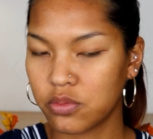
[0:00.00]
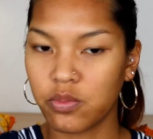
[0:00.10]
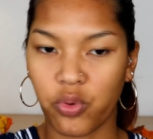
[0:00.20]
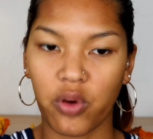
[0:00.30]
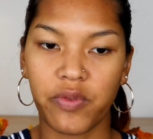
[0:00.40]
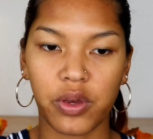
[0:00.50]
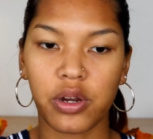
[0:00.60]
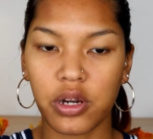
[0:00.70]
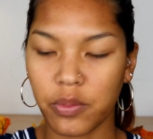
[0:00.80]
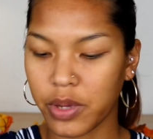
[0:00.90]
Pro
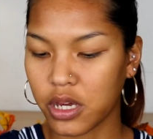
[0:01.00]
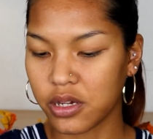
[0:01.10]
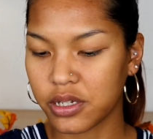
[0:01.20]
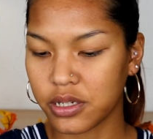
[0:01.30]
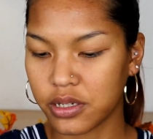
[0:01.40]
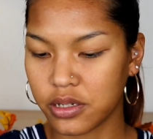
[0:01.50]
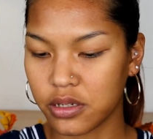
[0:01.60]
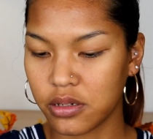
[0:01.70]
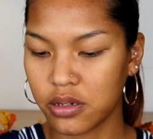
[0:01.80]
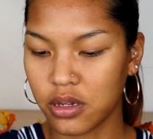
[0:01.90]
Filt'r because
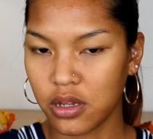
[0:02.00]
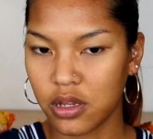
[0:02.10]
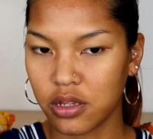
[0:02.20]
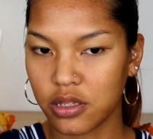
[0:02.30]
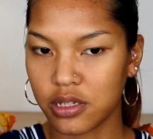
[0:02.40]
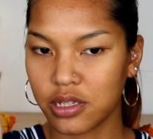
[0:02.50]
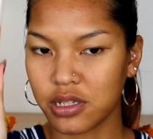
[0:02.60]
this